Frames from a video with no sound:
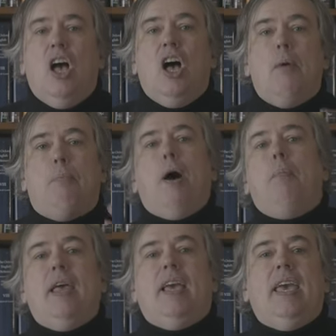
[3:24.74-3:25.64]
Her
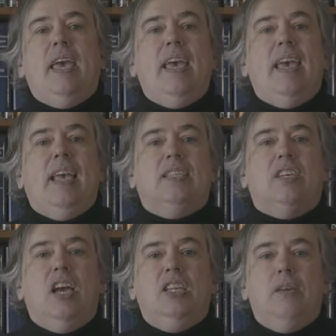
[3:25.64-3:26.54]
public key is
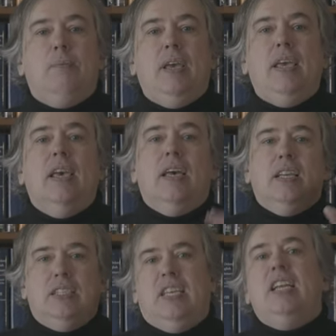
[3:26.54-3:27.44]
going to be
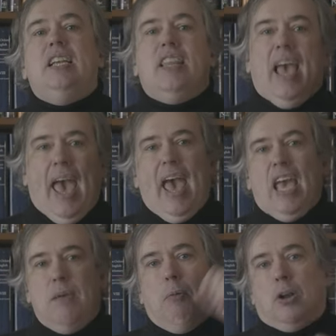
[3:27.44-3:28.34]
G to the
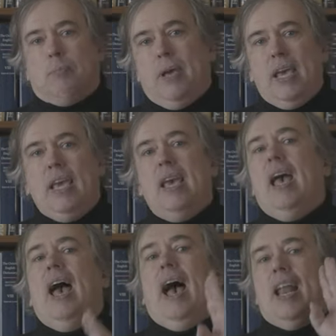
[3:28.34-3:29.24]
A mod P,
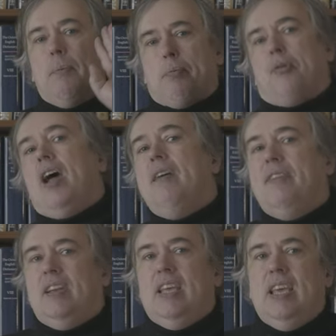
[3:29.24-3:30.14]
and her
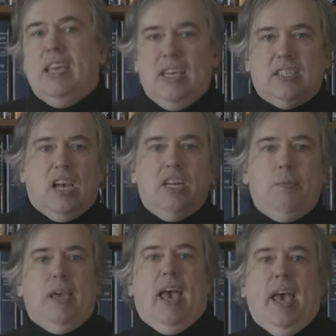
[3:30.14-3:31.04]
private key is going to
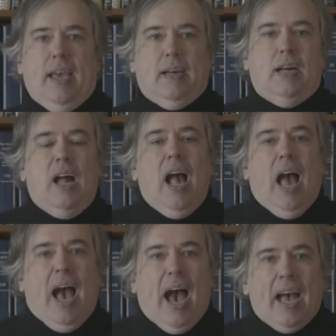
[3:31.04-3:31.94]
be A.
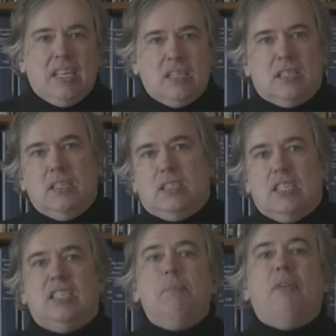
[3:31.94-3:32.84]
And to
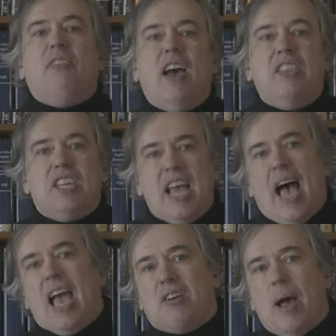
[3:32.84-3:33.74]
simplify the
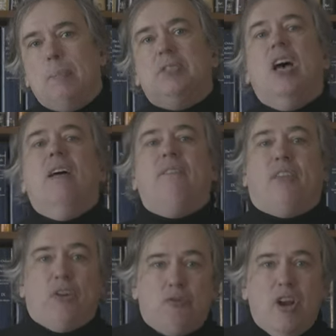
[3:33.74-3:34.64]
diagrams,
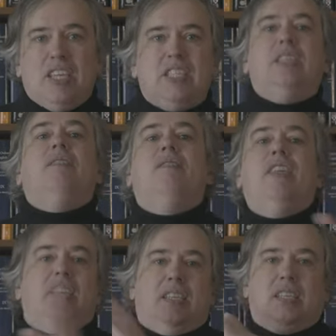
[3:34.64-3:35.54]
for the rest of
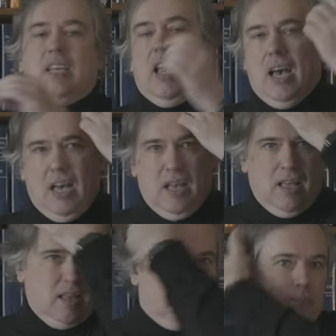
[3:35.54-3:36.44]
this
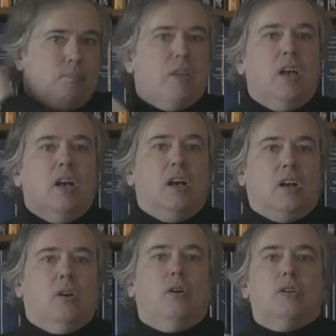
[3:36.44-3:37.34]
um,
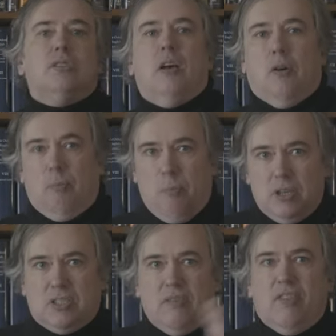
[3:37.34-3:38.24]
course, or
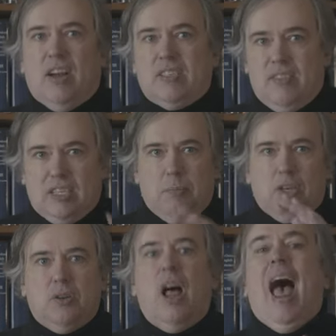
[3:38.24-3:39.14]
most of the rest of this
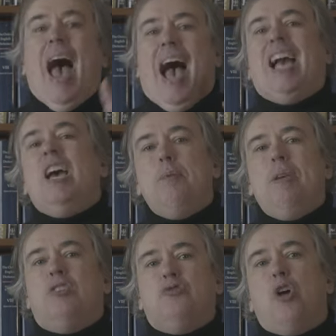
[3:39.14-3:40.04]
module, I'm going to be
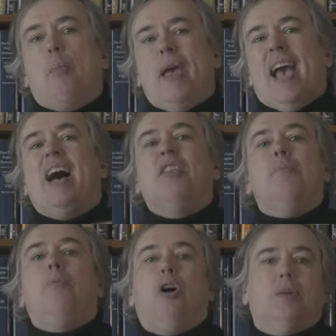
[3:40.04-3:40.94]
dropping out the
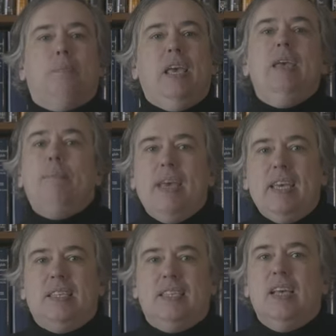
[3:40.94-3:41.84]
mod P
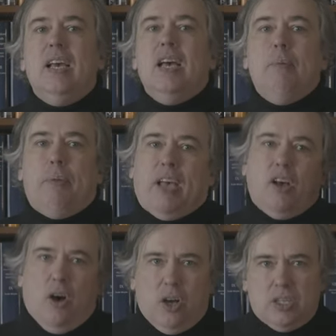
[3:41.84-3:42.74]
piece
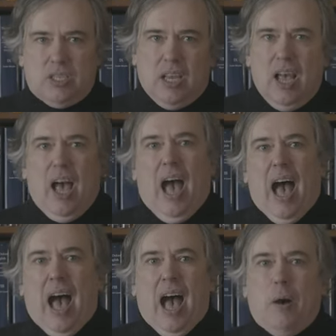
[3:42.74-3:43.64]
because
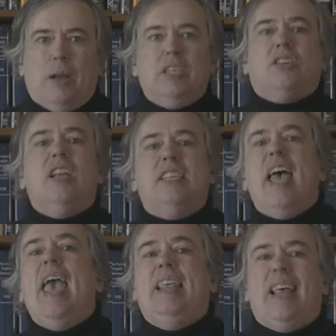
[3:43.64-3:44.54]
uh, I'm just going to
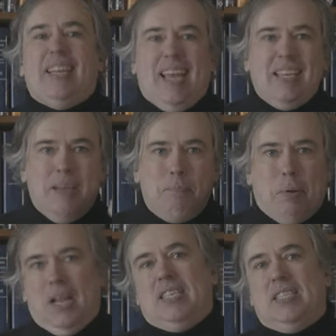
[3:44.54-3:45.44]
take that as
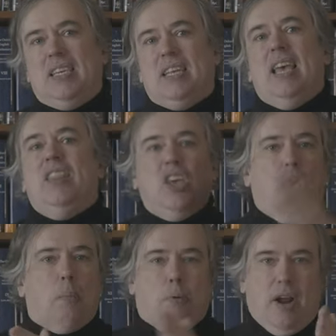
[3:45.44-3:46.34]
implicit in the
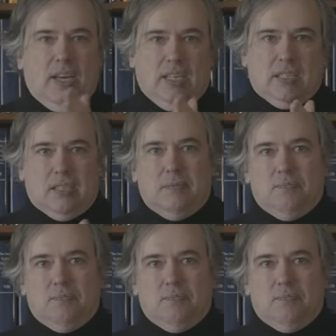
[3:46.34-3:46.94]
operators.